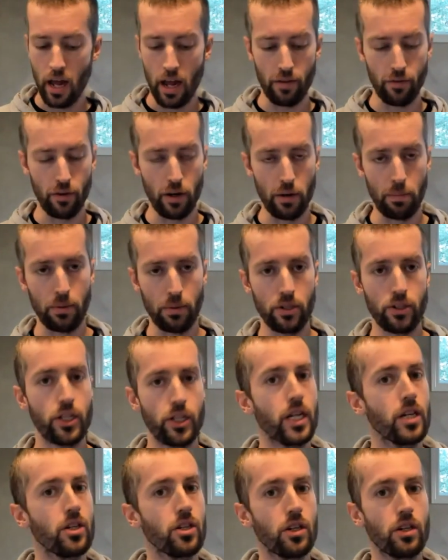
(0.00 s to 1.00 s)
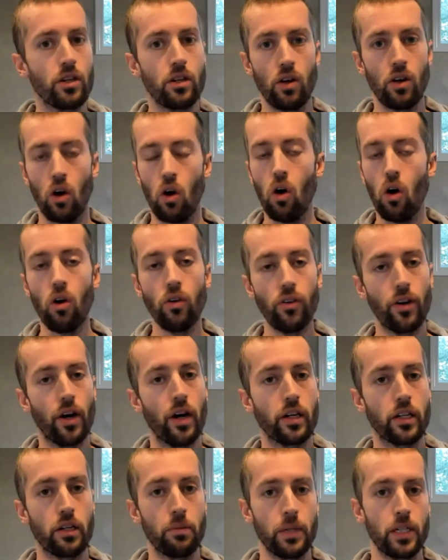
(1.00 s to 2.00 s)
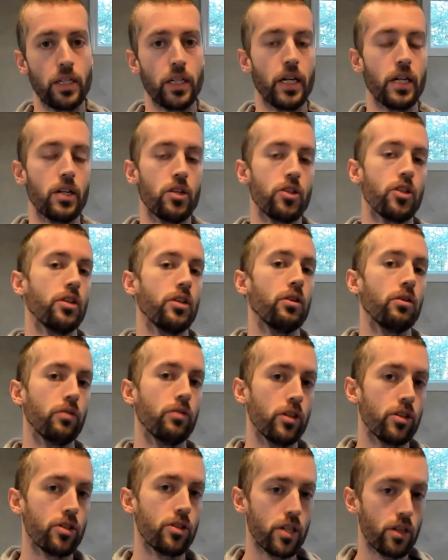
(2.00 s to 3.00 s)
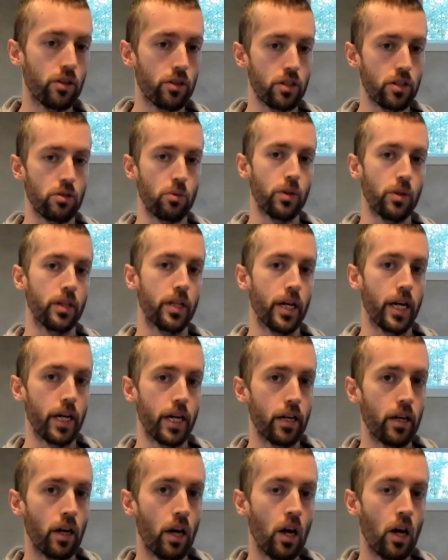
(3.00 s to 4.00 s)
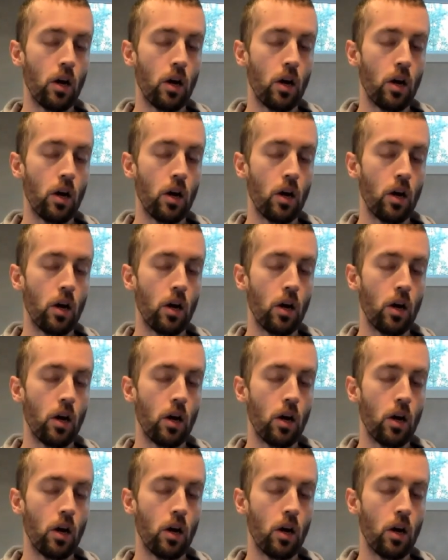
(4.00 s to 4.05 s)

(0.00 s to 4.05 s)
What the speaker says: every procedure, all documentation over a series with Nate,